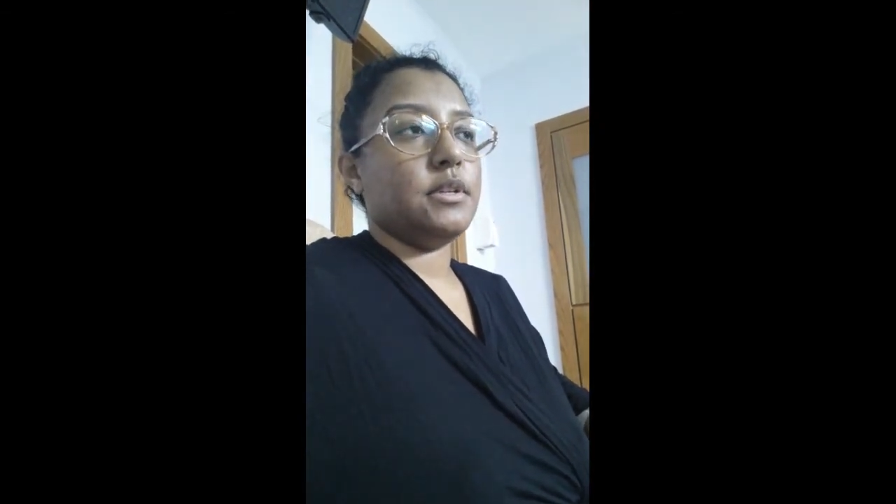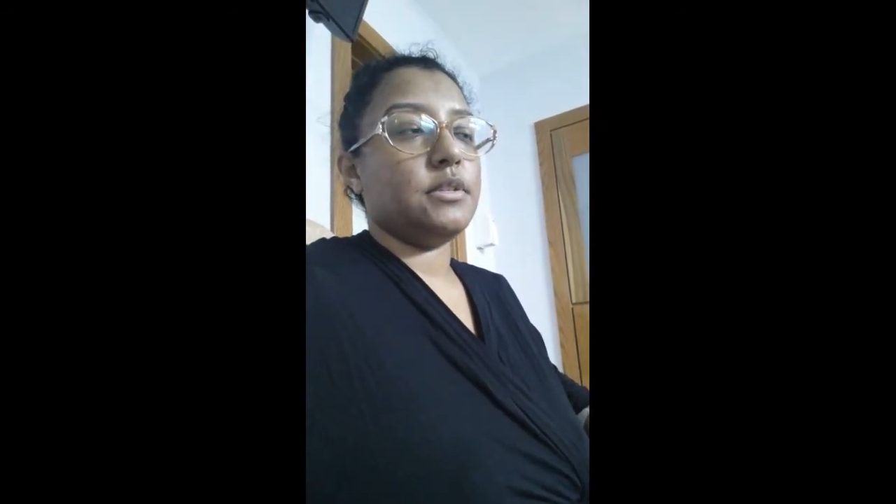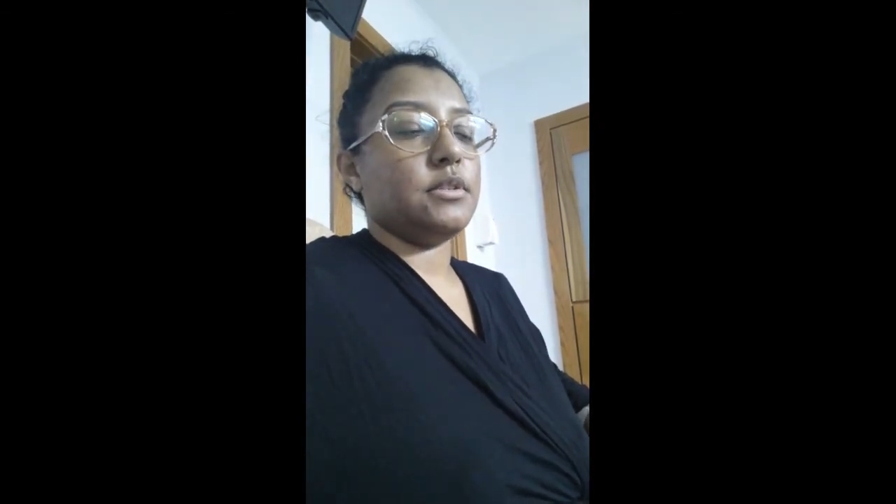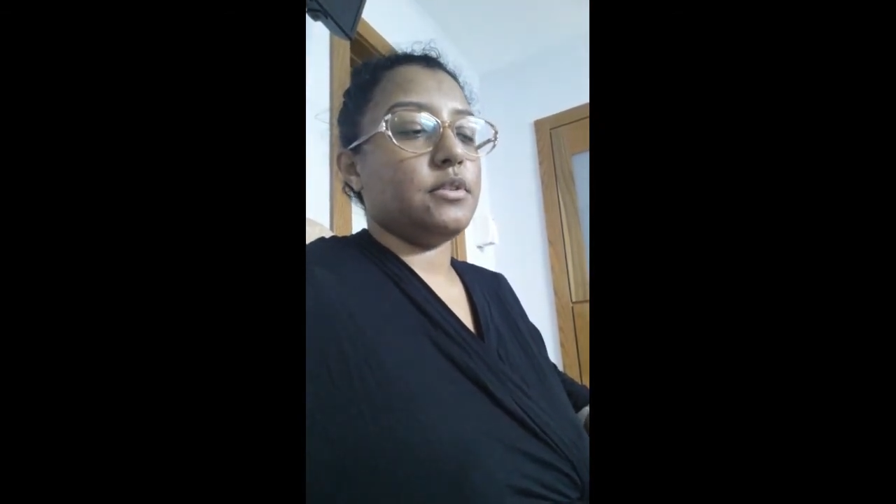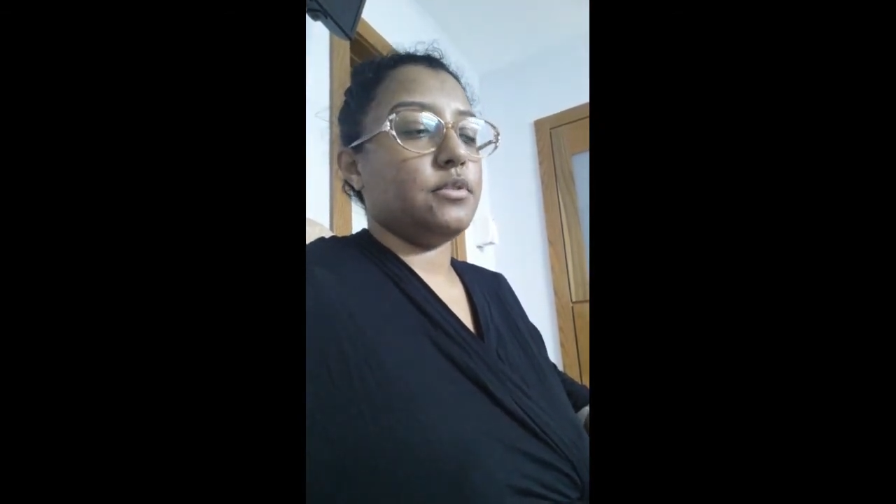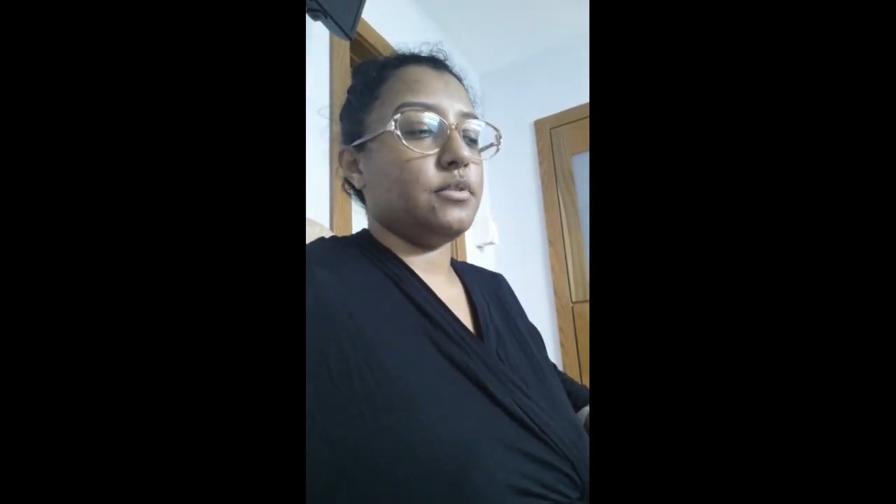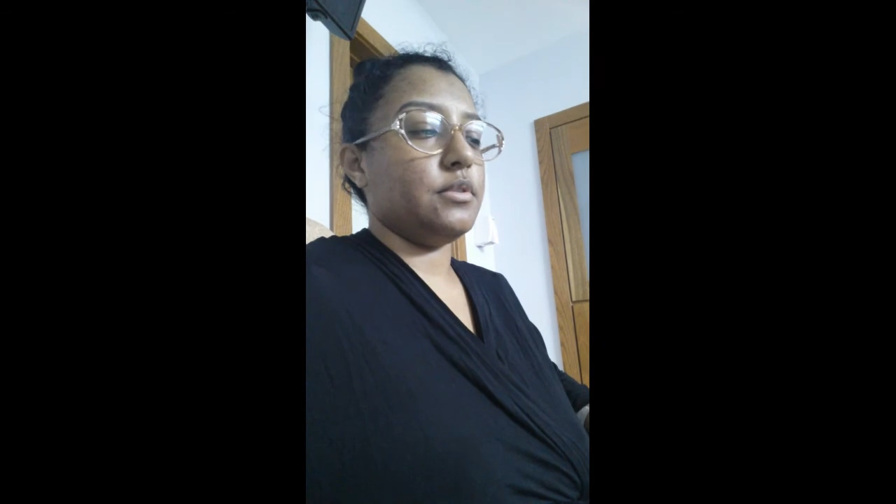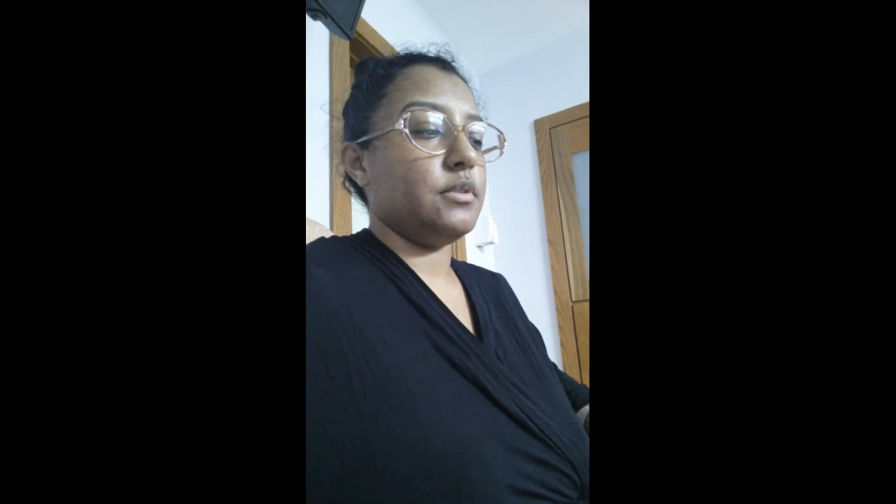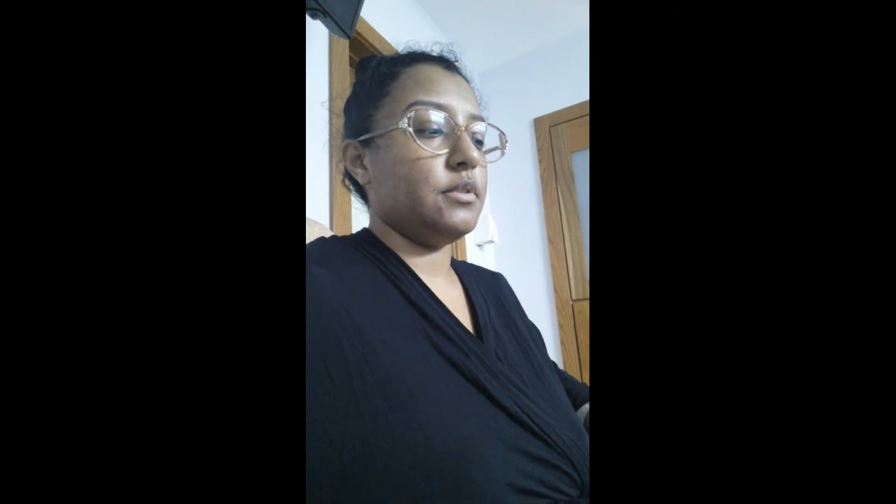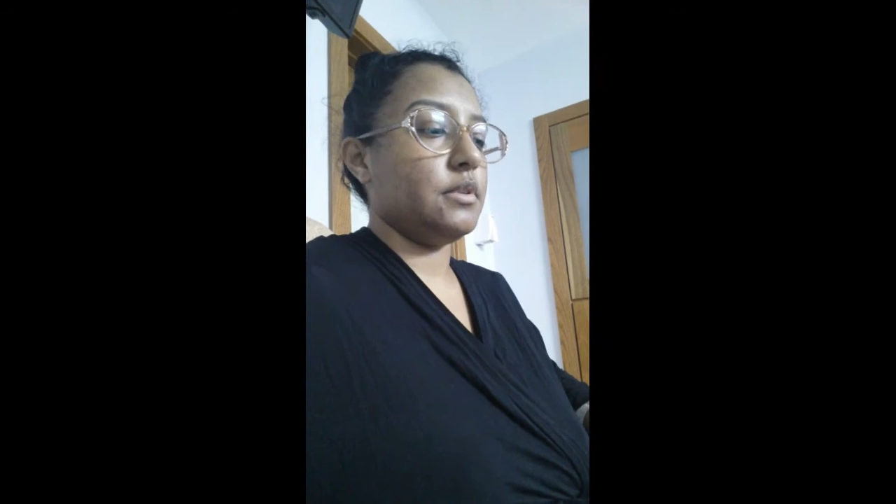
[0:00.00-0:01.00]
So
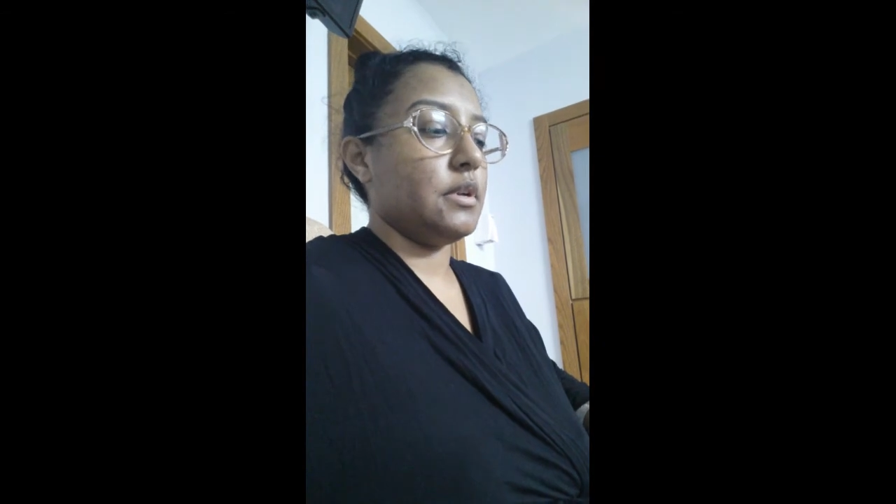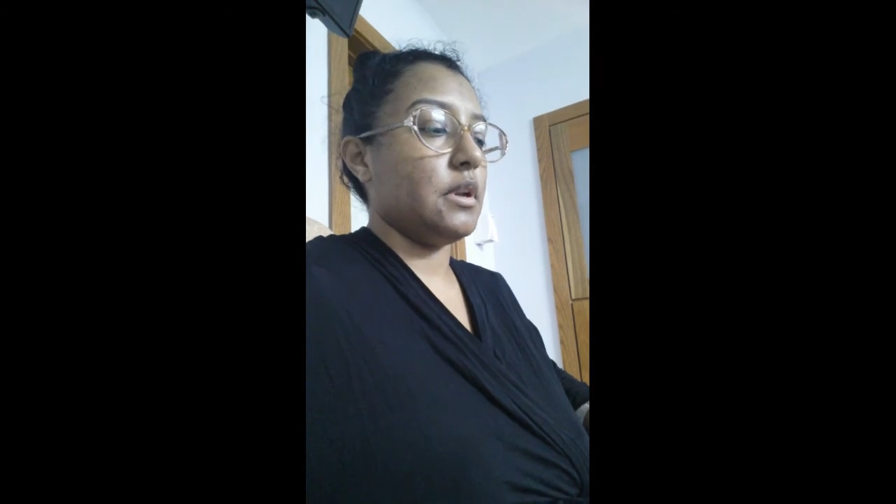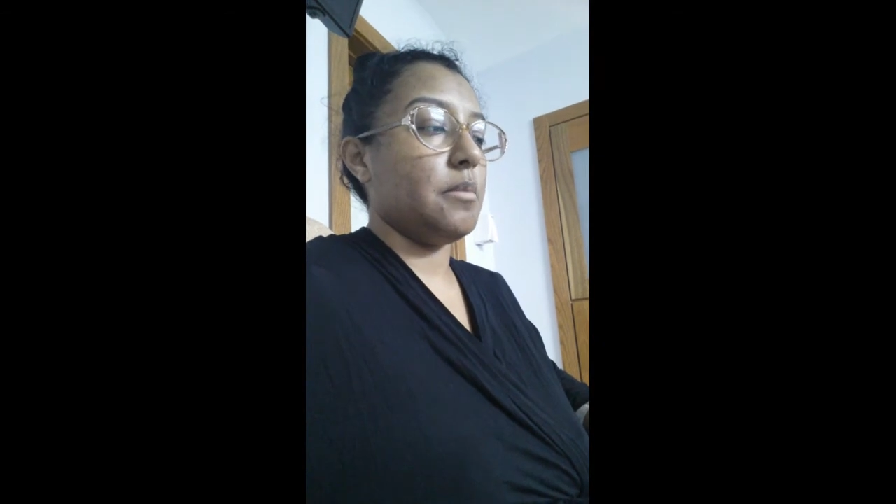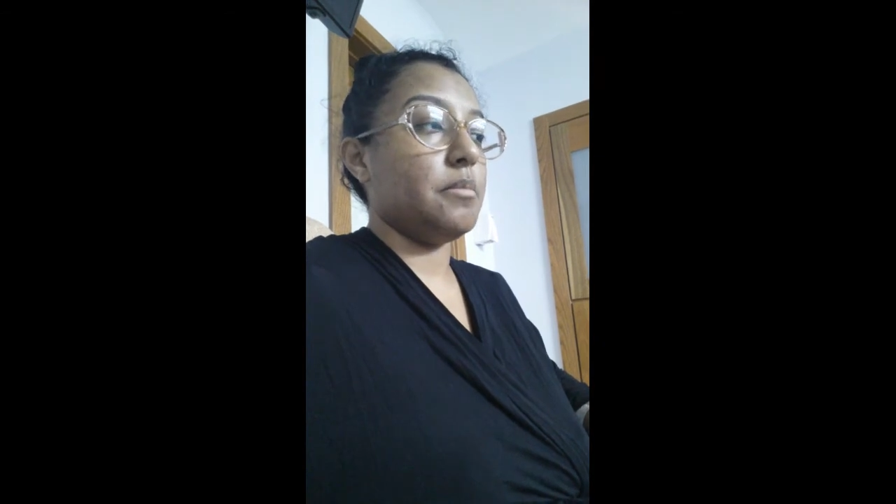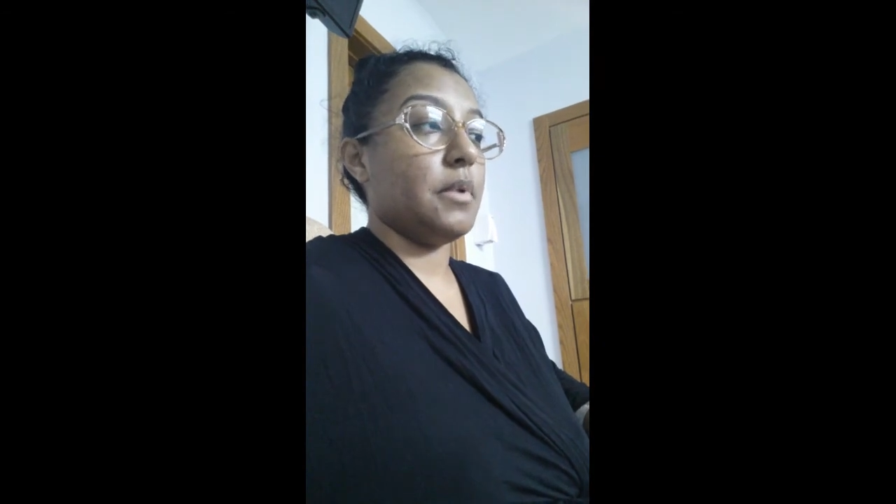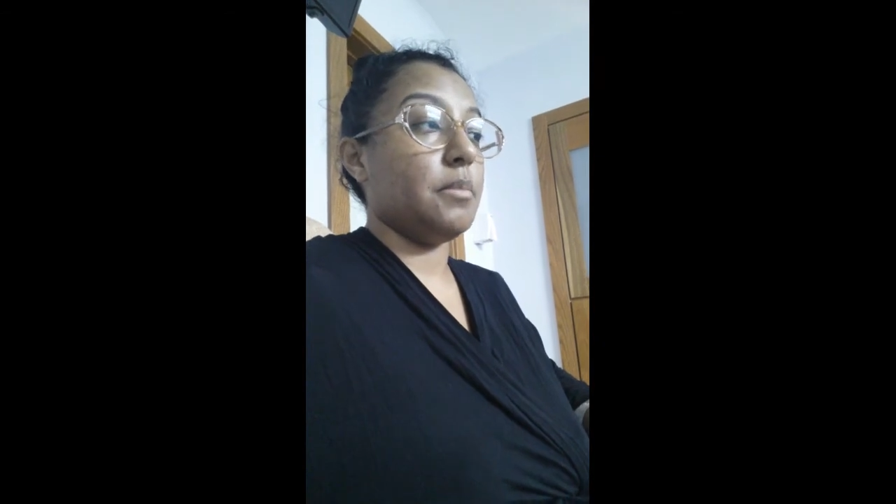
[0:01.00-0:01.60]
and I'm,